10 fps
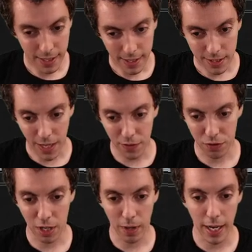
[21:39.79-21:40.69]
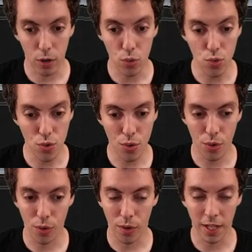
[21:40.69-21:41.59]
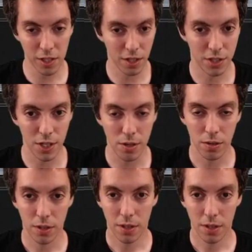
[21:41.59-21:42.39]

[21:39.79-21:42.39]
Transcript: It's on the screen right now. Ooh, that's good too.